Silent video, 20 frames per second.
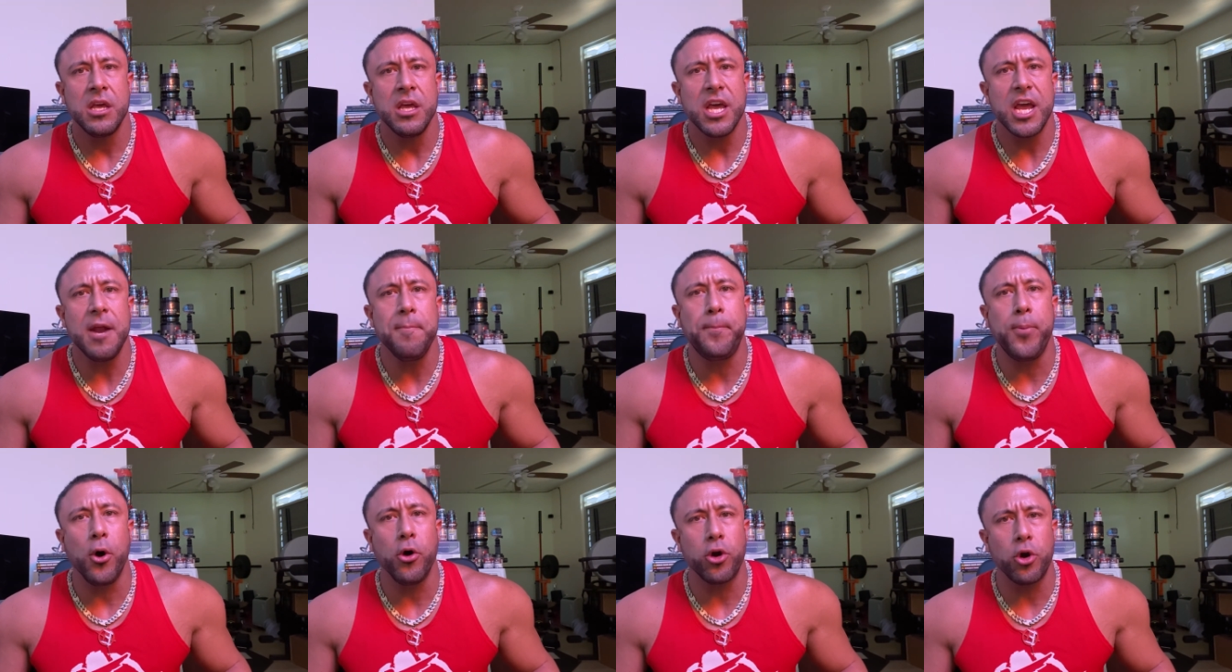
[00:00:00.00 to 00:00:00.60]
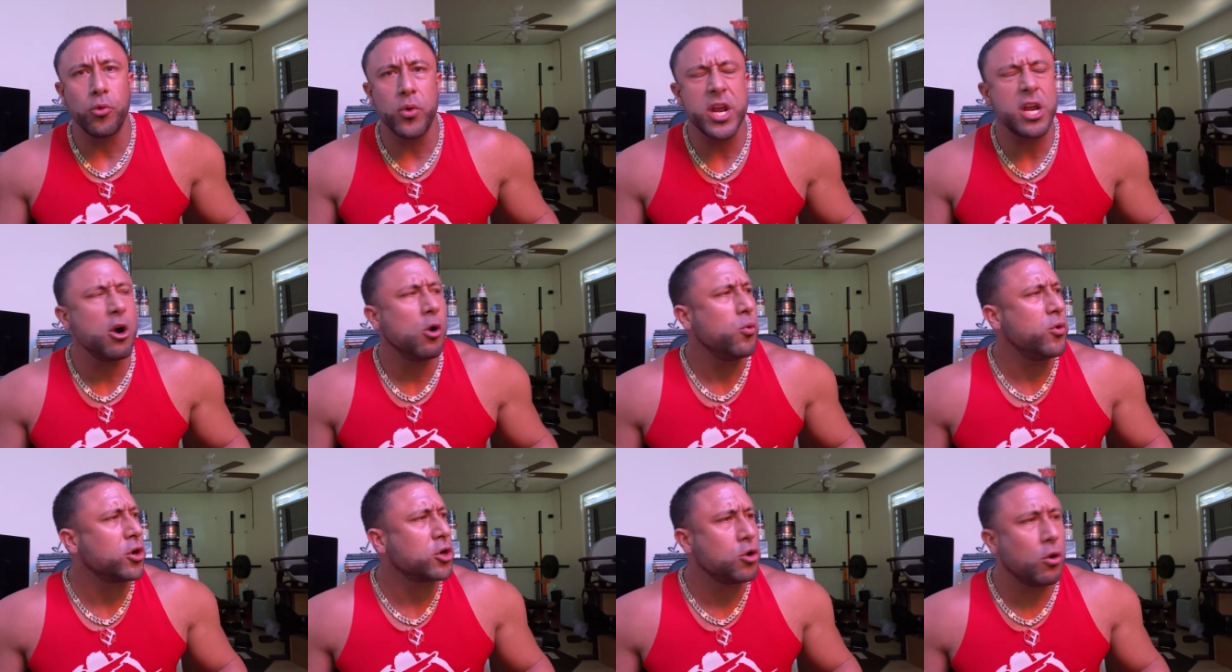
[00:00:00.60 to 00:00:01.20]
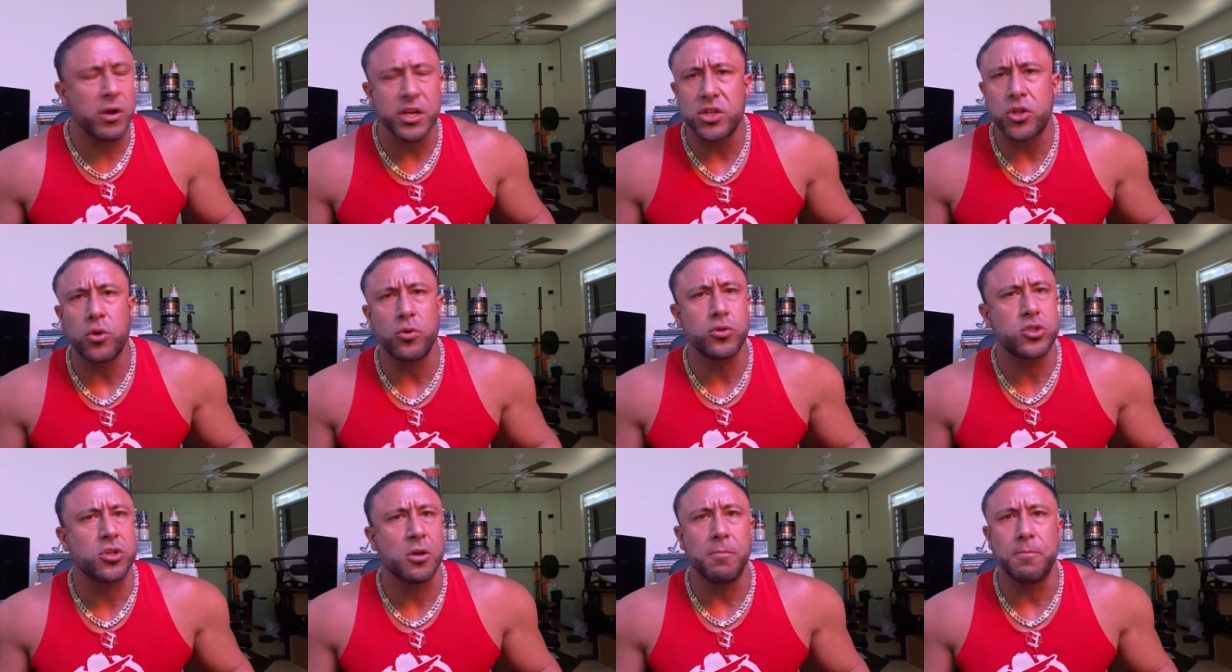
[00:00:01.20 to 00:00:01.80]
In Puerto Rico, we're going
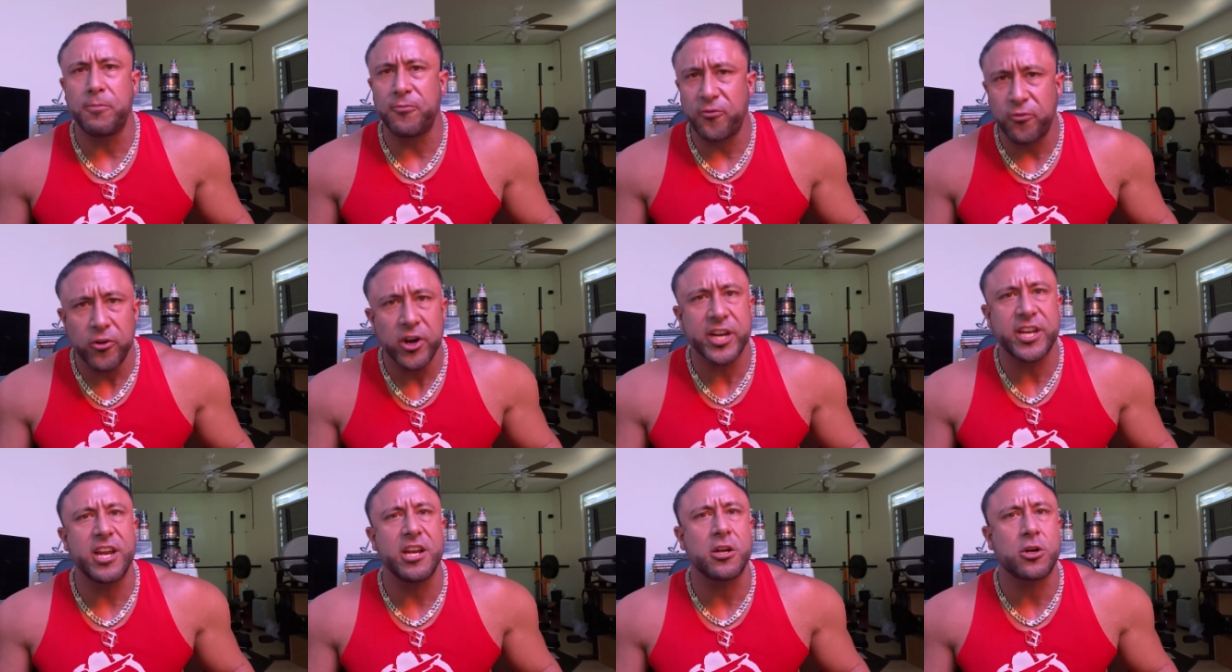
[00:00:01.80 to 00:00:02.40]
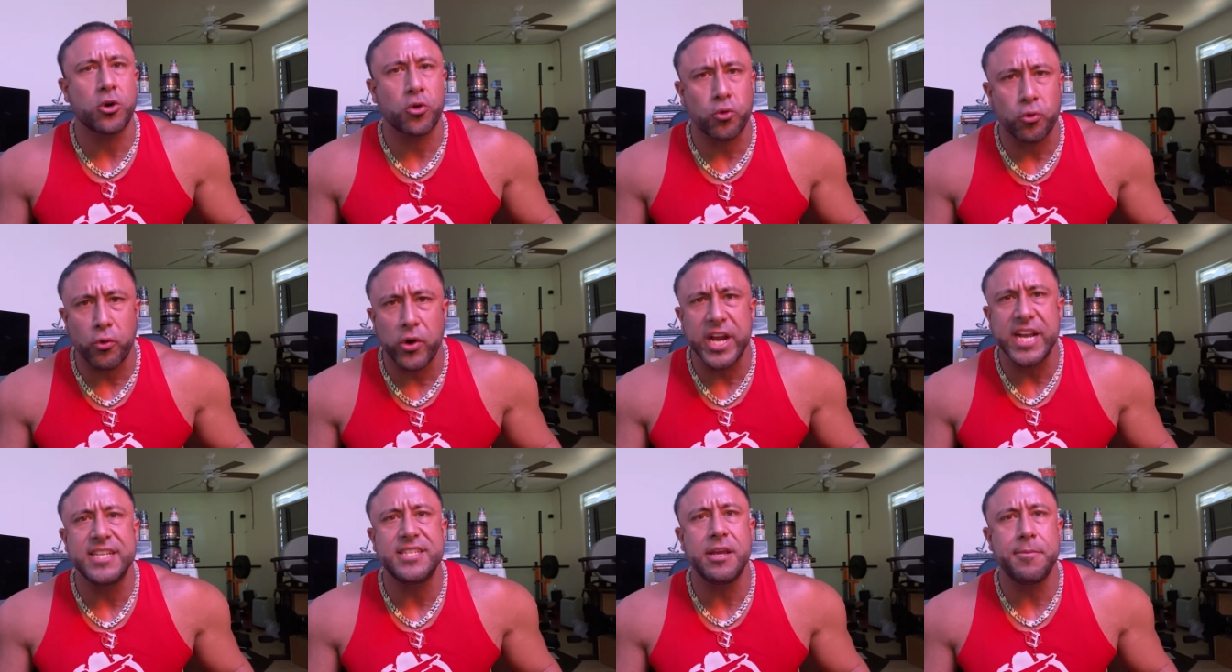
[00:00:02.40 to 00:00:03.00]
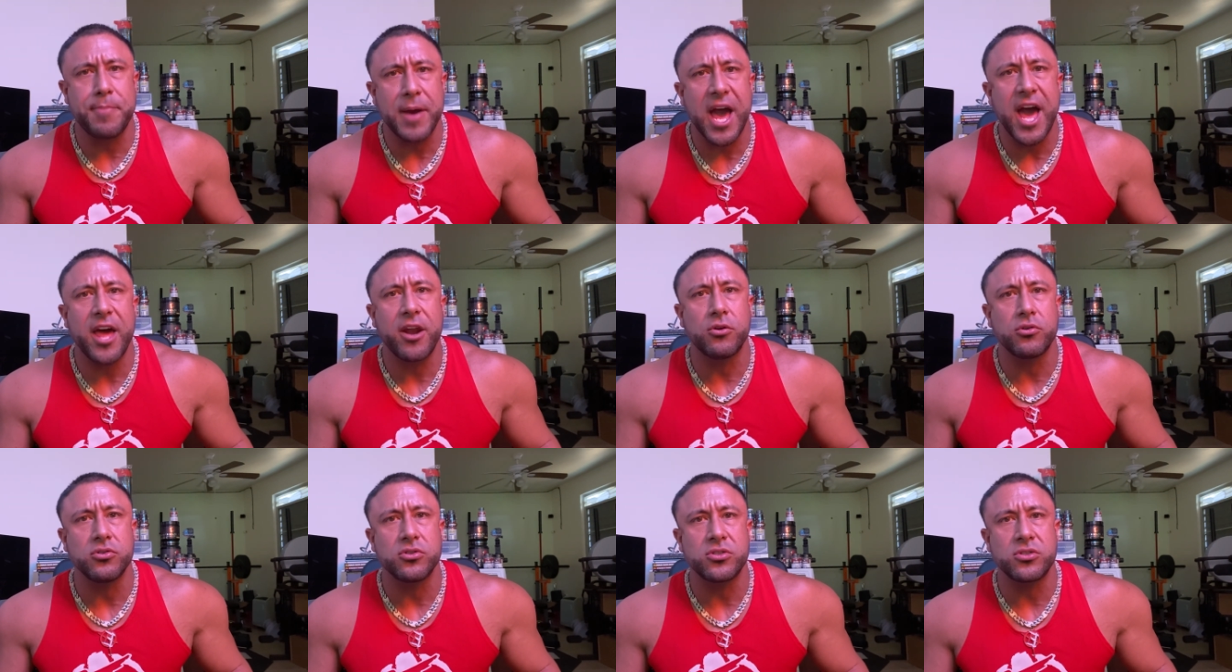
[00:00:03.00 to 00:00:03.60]
through some freaking crazy
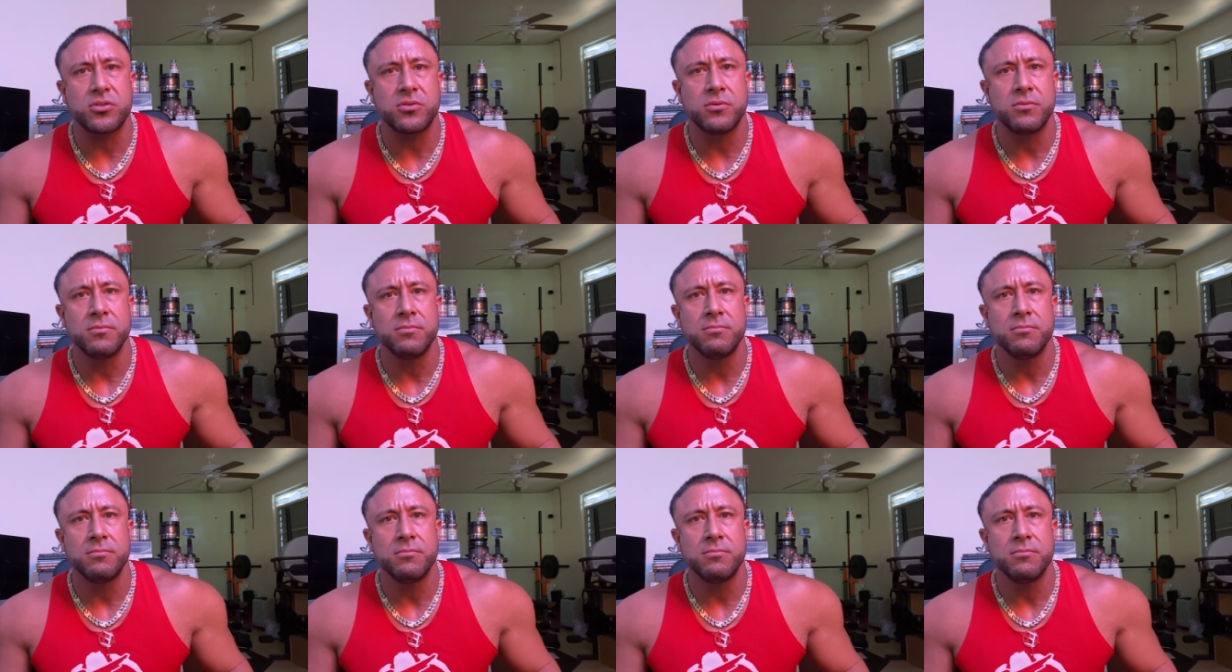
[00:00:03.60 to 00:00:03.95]
battles.